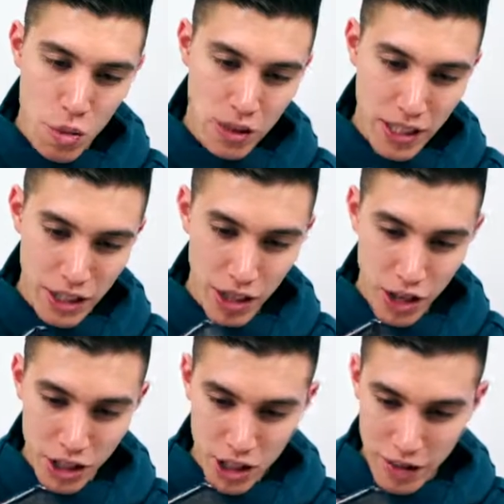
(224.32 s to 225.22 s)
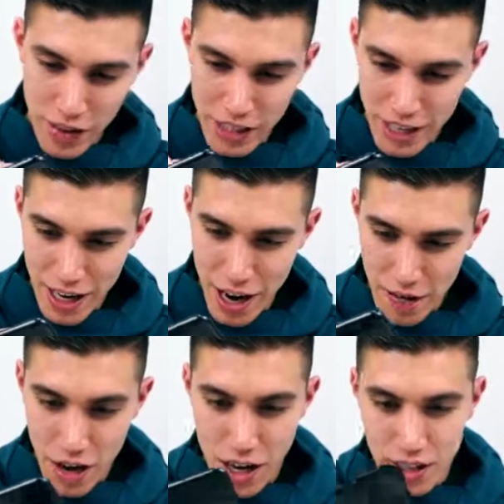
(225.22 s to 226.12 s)
we'll take the largest device that
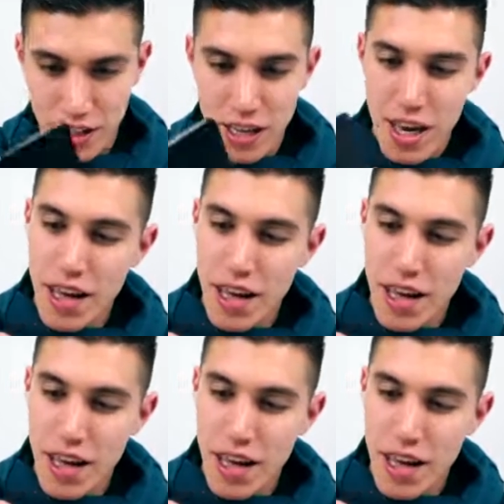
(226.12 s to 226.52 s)
I've got,